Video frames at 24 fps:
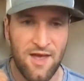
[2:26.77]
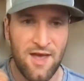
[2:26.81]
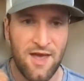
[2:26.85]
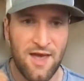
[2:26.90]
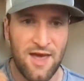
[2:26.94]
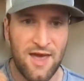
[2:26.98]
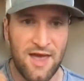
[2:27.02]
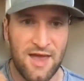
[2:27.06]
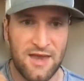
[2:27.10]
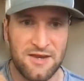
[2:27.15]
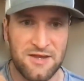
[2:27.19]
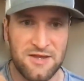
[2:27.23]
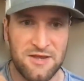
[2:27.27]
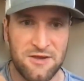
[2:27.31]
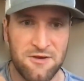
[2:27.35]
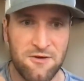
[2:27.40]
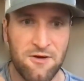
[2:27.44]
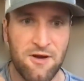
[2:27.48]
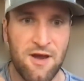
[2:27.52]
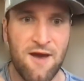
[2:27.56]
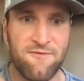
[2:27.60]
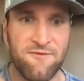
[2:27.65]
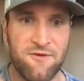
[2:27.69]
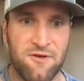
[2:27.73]
And year
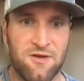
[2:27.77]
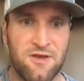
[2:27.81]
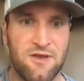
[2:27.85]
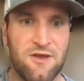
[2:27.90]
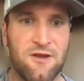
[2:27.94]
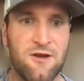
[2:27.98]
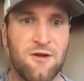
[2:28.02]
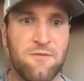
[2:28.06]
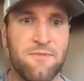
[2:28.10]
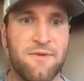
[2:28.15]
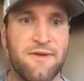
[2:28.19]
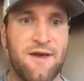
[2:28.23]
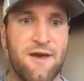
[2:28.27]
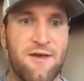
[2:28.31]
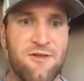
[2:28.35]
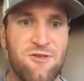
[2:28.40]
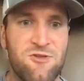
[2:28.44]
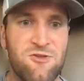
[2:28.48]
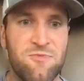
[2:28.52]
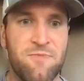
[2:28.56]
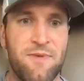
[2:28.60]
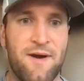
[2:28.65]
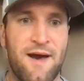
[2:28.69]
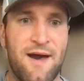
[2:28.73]
after year, because you
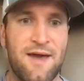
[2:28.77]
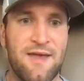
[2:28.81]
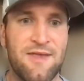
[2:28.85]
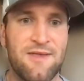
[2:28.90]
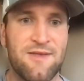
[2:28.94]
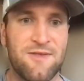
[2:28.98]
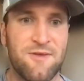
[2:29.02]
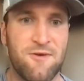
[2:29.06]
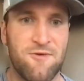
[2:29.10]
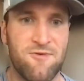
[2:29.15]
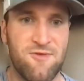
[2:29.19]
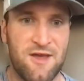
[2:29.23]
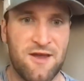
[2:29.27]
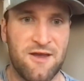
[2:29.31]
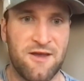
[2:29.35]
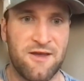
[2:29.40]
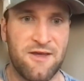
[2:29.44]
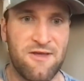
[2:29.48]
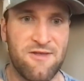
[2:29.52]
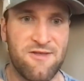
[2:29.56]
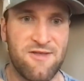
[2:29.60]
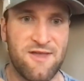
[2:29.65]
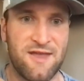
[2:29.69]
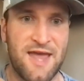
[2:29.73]
buy into those
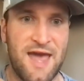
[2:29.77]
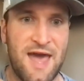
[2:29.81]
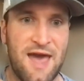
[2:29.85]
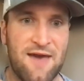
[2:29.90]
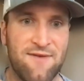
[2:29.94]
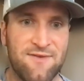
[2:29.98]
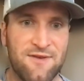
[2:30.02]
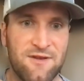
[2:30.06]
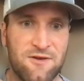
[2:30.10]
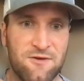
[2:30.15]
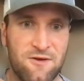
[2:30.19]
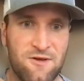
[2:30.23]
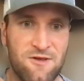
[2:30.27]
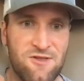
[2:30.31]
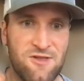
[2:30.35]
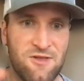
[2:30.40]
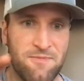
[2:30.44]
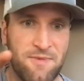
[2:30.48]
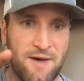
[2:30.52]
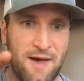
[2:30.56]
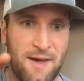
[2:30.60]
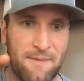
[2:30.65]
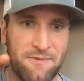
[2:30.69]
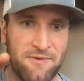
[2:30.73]
areas that have increasing
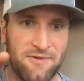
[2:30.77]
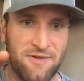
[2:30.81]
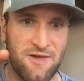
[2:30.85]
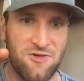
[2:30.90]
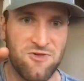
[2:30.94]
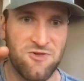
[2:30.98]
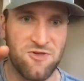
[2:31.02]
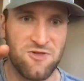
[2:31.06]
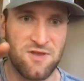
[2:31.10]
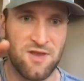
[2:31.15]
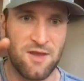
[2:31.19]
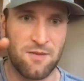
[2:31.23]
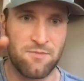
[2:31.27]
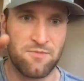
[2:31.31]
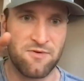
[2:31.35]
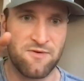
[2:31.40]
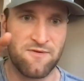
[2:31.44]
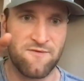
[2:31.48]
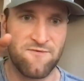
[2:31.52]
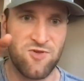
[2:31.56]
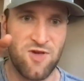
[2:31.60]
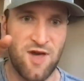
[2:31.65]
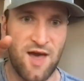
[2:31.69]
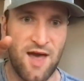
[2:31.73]
population, number of
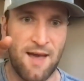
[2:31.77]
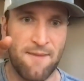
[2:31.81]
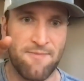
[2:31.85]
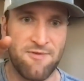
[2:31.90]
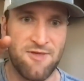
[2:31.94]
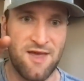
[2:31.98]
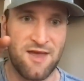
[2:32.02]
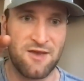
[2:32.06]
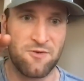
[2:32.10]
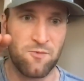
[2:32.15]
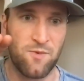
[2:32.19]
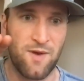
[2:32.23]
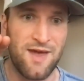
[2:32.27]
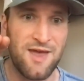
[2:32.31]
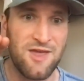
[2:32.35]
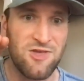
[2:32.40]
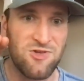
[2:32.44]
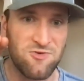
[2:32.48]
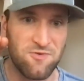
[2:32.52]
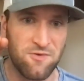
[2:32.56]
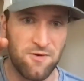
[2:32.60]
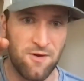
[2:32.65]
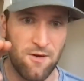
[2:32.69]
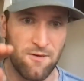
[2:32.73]
jobs, and wage
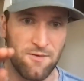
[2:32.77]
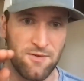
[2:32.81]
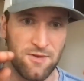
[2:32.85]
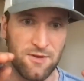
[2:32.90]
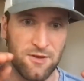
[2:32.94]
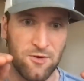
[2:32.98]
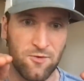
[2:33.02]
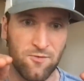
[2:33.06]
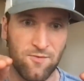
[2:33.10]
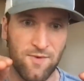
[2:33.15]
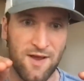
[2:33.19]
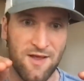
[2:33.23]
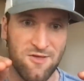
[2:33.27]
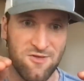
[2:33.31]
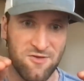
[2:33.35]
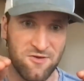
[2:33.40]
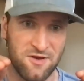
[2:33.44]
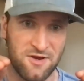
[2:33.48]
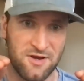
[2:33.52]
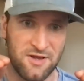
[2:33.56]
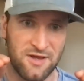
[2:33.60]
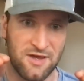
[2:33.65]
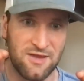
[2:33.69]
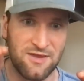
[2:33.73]
growth, your rents are
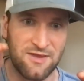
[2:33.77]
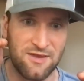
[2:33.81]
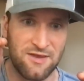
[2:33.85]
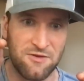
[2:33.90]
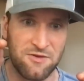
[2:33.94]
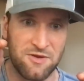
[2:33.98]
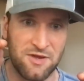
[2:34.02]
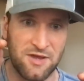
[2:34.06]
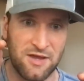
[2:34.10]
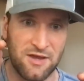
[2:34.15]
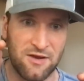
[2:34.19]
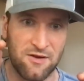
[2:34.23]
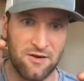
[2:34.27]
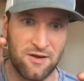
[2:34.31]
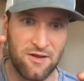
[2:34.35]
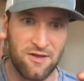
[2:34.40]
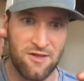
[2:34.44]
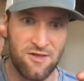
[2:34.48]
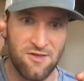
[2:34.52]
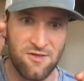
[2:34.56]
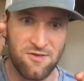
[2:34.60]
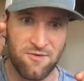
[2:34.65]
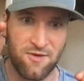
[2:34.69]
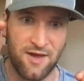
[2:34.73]
going to continue to
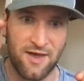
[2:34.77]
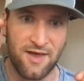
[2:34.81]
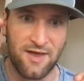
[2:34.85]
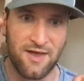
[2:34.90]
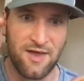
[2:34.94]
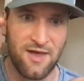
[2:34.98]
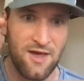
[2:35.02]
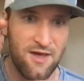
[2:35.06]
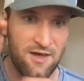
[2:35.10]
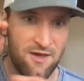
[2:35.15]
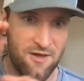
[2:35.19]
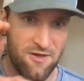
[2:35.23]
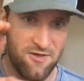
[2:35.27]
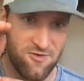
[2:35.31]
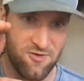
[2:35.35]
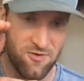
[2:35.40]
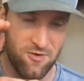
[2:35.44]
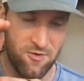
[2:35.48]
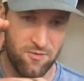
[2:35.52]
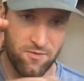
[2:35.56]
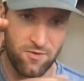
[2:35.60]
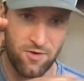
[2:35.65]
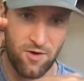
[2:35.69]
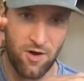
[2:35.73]
increase, right?
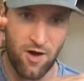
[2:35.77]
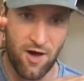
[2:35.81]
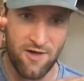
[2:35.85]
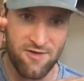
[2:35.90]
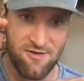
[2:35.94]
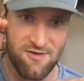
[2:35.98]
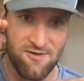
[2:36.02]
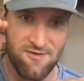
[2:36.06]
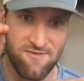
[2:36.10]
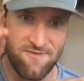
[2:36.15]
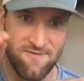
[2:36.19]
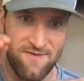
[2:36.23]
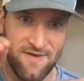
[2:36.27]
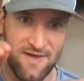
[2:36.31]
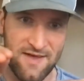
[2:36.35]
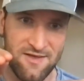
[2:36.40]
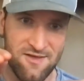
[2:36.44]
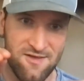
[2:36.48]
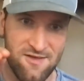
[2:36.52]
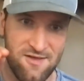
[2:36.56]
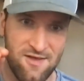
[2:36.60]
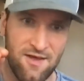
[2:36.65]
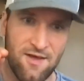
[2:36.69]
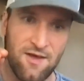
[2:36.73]
So cost is
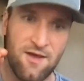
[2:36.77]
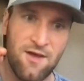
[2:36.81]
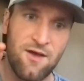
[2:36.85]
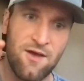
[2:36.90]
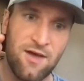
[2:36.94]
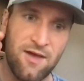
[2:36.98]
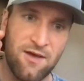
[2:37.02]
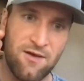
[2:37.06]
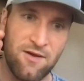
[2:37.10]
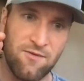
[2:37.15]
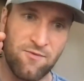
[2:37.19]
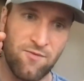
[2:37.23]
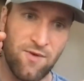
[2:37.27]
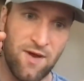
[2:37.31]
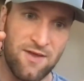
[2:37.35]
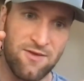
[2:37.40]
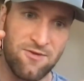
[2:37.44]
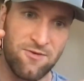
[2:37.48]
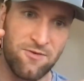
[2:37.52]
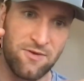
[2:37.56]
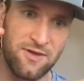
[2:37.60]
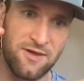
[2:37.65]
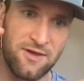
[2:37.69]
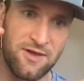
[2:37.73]
fixed,
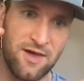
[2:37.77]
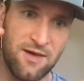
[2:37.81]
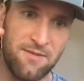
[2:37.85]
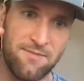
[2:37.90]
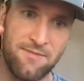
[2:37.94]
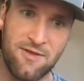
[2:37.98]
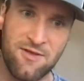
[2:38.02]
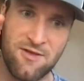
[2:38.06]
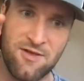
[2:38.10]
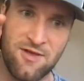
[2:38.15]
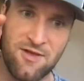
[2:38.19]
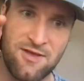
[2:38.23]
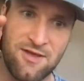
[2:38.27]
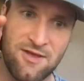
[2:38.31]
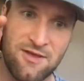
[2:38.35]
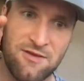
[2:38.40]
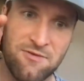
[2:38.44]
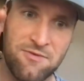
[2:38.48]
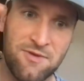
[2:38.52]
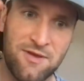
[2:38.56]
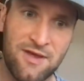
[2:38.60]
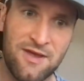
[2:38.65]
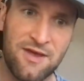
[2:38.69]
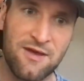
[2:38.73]
rental income is continuing
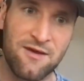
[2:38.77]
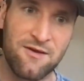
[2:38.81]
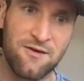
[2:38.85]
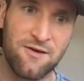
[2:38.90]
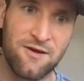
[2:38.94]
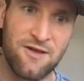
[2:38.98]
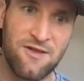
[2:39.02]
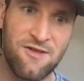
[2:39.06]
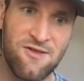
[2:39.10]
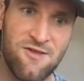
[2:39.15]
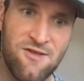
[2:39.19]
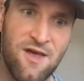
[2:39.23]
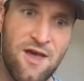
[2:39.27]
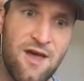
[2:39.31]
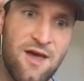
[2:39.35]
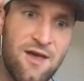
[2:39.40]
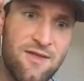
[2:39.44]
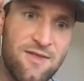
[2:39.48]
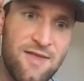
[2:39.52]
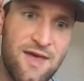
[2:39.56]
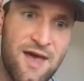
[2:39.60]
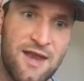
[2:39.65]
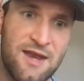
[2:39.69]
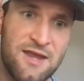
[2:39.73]
to increase.
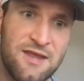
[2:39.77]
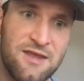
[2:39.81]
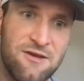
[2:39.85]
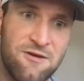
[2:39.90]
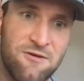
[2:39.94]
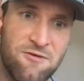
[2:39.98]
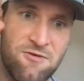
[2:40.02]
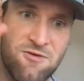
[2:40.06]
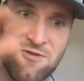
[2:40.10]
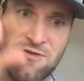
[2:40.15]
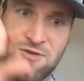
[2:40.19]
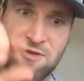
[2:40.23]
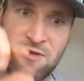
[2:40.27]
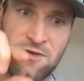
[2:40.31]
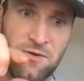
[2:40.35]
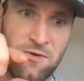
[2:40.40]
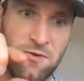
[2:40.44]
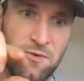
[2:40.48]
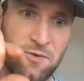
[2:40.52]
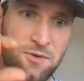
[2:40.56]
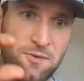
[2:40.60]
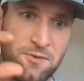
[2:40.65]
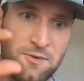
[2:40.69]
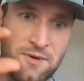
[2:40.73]
Then in years 2,
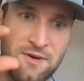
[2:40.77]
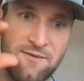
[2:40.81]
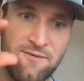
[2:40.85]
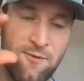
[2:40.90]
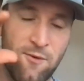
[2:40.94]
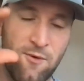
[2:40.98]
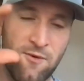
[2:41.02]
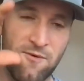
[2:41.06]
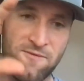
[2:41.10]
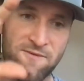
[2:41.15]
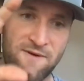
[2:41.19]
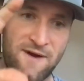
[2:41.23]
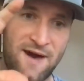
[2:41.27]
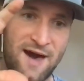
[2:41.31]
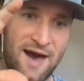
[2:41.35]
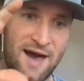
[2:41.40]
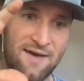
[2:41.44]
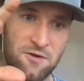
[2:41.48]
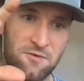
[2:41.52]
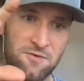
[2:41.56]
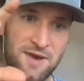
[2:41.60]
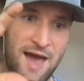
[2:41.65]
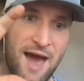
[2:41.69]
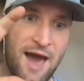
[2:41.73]
3, 4, 5,
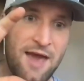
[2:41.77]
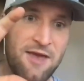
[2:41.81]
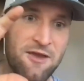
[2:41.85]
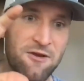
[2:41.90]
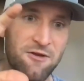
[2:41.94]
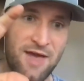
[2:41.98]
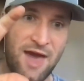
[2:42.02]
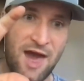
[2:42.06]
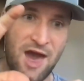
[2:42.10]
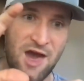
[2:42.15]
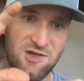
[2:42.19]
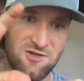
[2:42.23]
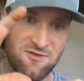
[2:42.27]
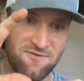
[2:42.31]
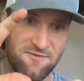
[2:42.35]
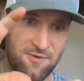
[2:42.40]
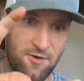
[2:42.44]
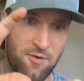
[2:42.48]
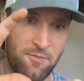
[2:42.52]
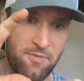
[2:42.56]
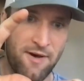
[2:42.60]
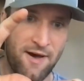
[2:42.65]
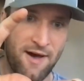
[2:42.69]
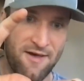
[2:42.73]
now you're cash flow
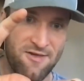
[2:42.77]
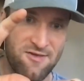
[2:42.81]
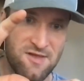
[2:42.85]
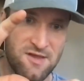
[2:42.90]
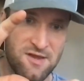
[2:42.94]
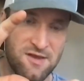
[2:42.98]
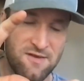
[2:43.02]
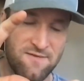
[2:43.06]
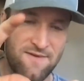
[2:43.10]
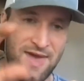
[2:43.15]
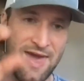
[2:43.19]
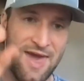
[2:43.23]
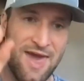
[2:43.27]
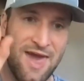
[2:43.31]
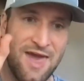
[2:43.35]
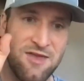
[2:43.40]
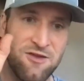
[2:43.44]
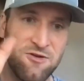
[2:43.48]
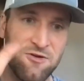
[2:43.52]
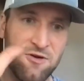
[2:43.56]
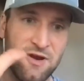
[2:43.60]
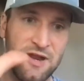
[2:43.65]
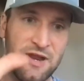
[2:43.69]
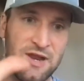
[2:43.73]
positive and
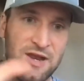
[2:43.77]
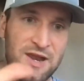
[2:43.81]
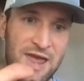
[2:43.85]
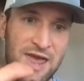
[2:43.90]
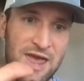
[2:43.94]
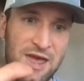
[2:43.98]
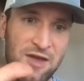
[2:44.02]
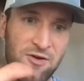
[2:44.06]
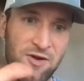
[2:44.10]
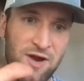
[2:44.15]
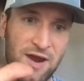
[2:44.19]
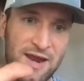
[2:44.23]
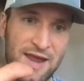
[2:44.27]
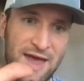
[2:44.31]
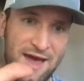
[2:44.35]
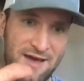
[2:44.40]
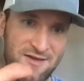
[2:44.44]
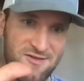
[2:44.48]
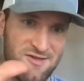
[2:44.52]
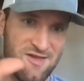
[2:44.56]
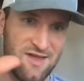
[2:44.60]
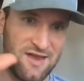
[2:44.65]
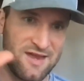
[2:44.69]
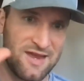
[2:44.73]
you're in an A-grade
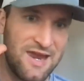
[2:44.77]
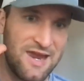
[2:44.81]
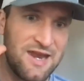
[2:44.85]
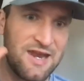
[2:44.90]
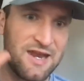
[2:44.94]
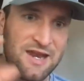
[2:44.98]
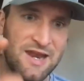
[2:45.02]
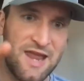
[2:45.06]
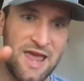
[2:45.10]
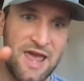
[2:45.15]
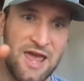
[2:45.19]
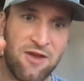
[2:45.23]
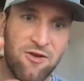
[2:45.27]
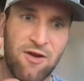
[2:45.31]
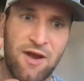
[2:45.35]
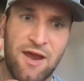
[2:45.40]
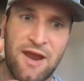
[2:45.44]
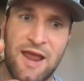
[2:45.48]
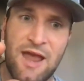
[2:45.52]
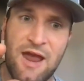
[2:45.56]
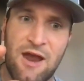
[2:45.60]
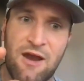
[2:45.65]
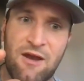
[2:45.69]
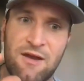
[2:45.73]
asset in an A-grade
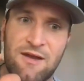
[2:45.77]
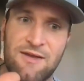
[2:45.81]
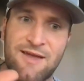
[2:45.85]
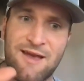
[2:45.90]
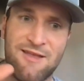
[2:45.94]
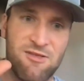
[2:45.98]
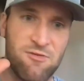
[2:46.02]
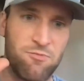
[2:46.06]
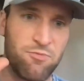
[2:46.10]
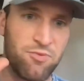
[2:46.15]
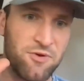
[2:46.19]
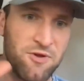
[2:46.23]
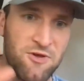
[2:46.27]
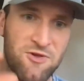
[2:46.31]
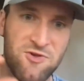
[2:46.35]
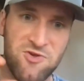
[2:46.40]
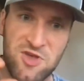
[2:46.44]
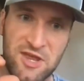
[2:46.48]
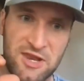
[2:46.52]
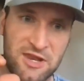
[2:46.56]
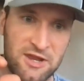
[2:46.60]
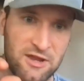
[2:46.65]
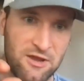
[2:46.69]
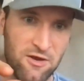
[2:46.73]
area that's
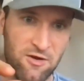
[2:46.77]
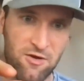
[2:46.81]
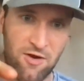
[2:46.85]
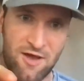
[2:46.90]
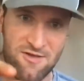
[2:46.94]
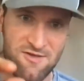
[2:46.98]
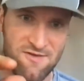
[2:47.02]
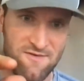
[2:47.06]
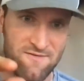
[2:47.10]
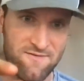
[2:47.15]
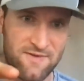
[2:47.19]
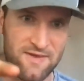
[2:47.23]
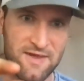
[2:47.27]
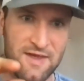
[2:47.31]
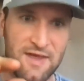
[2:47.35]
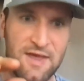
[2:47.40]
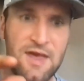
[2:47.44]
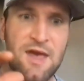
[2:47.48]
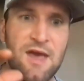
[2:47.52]
appreciating aggressively.